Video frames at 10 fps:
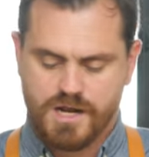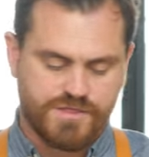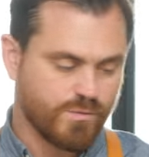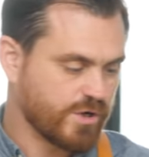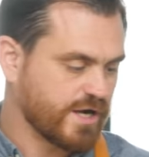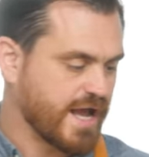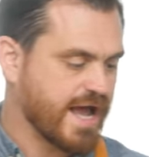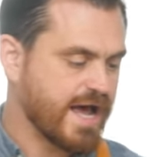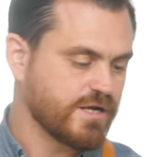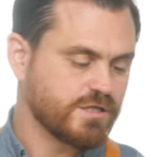And then we're gonna
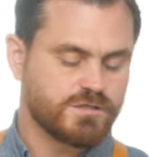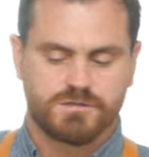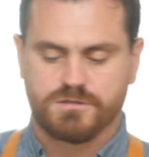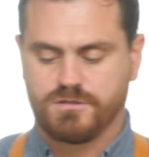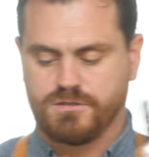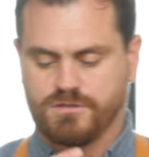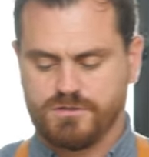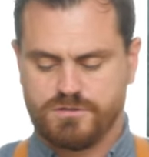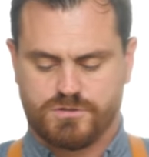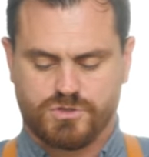add
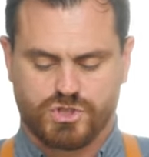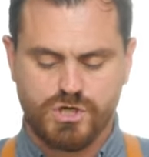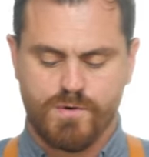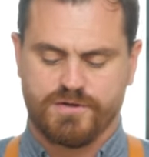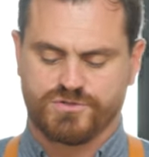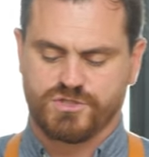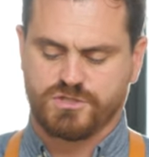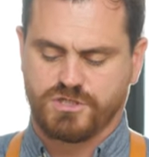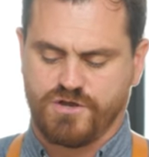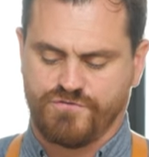two
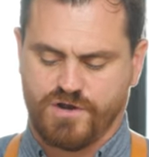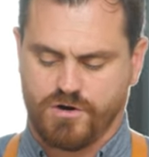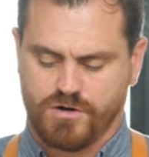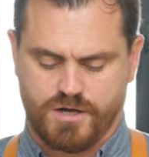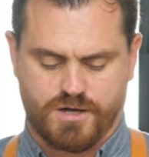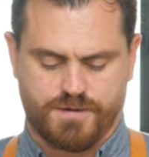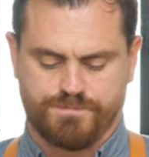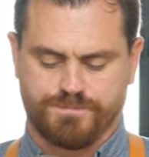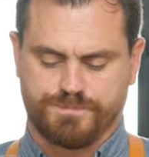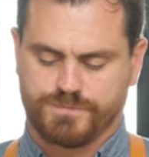ounces of our
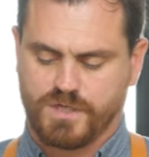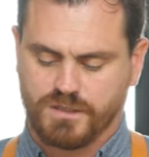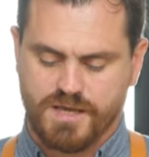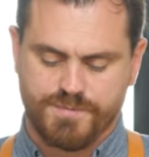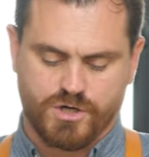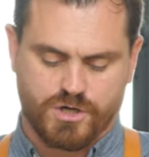um, Lemon